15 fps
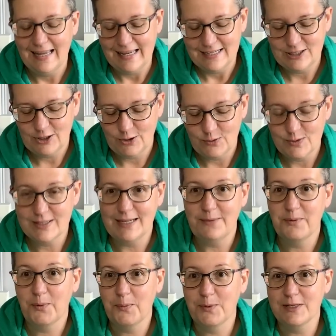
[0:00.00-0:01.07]
to see
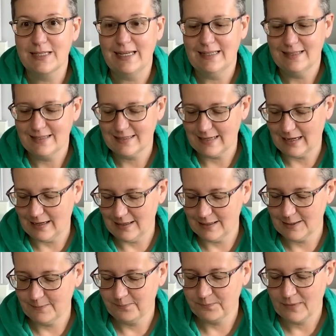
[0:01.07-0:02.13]
what was inside.
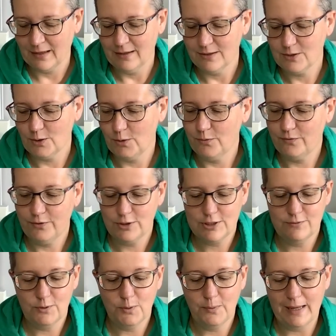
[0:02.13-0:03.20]
So first of
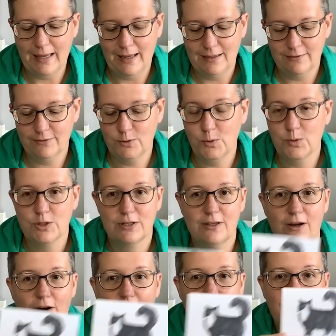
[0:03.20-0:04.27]
all, we had, of course, the
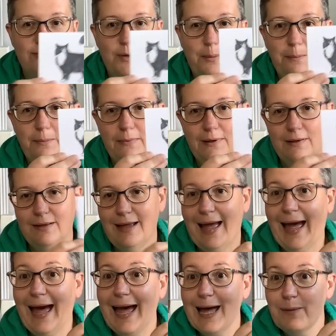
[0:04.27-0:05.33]
card from
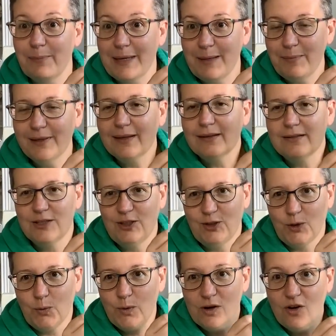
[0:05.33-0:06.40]
Hammy, because you know
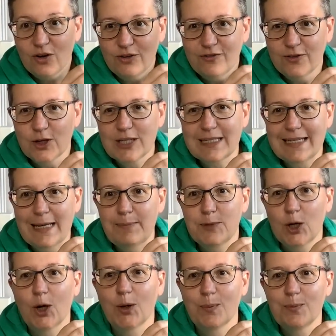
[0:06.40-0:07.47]
we're on first name
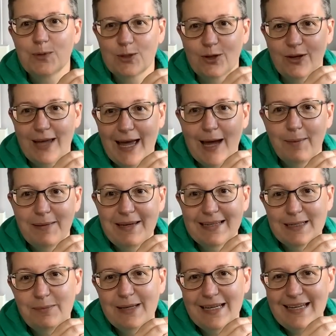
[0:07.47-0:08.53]
terms, my Hammy
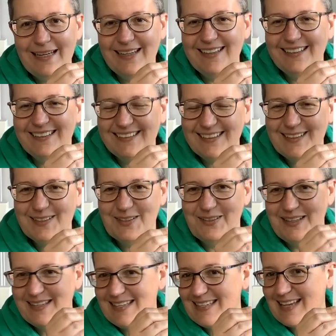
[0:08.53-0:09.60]
and me. So
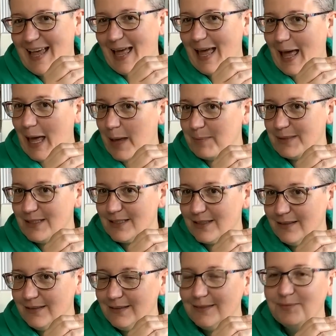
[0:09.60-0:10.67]
this is
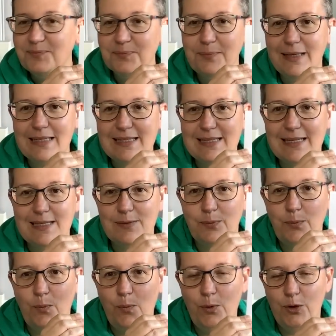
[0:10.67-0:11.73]
Hamilton, Betsy's
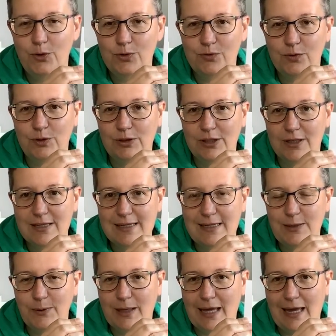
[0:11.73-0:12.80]
beautiful
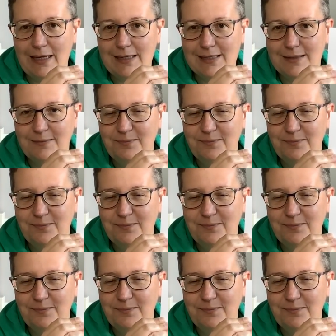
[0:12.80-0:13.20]
tuxedo cat,